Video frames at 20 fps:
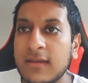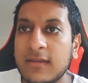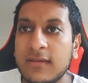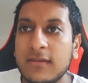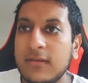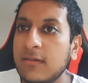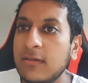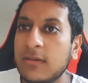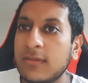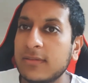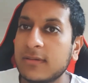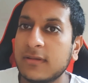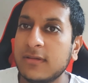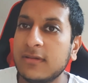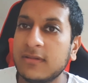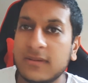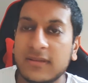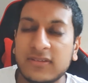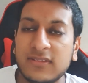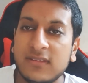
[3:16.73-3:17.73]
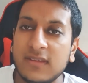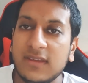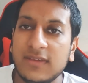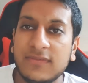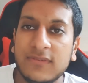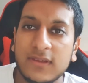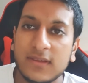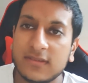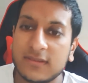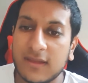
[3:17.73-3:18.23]
No one can do it. Steve
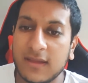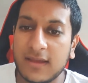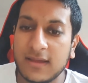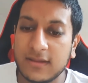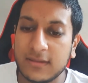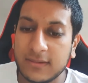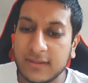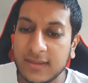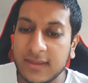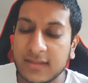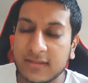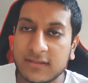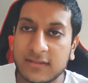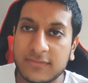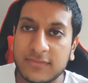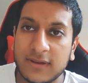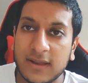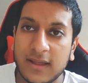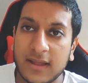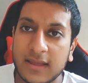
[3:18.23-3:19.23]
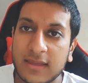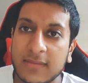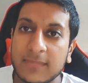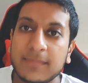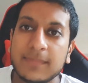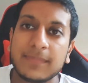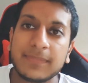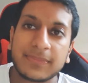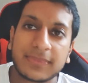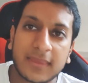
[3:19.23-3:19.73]
figures it out. He gets the flag,
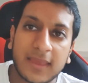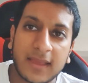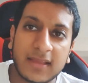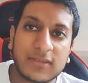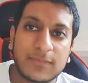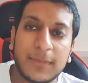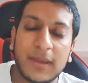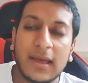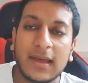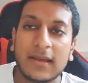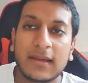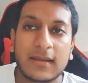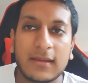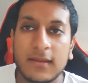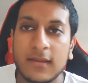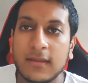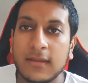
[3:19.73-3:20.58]
heads back.